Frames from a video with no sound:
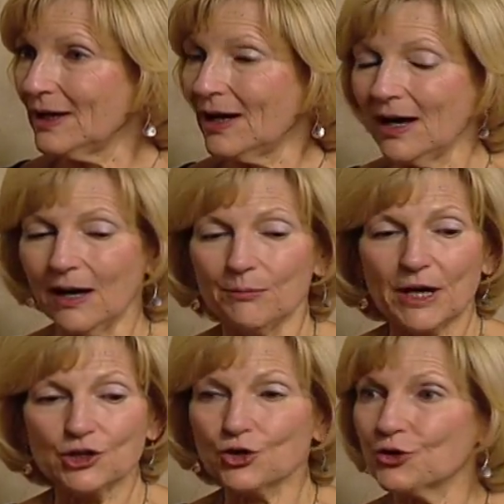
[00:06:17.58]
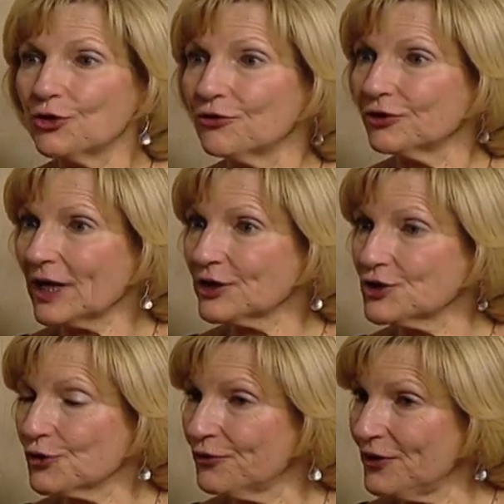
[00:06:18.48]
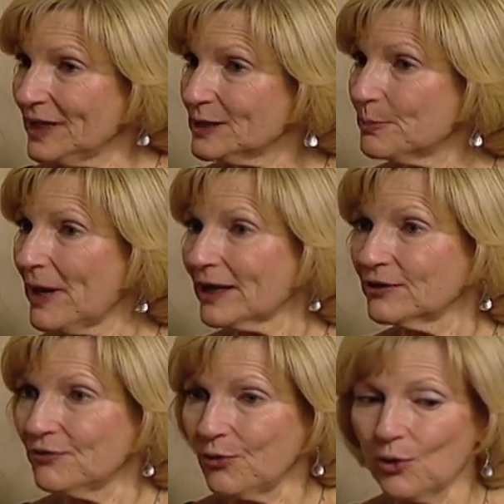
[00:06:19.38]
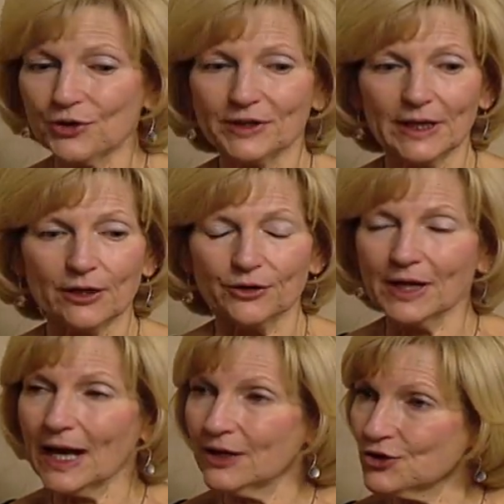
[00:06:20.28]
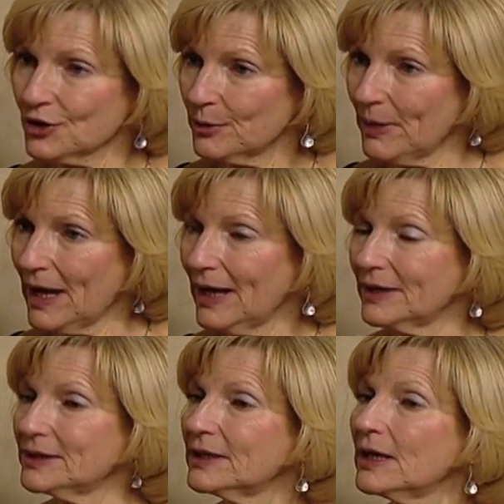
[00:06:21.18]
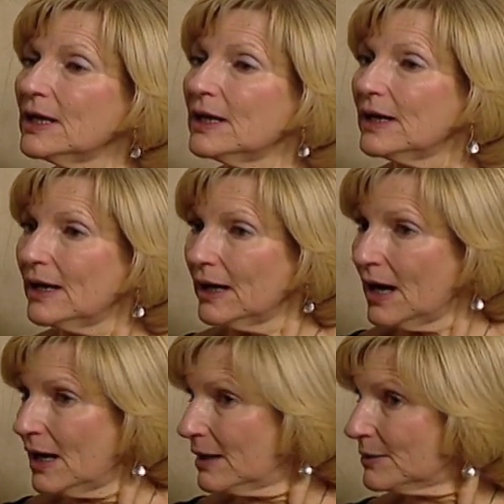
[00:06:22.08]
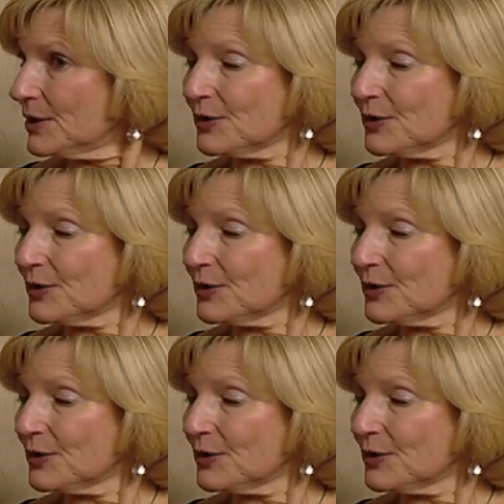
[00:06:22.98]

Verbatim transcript: uh, make sure you flex your feet back and forth, get on the edge of the bed, uh,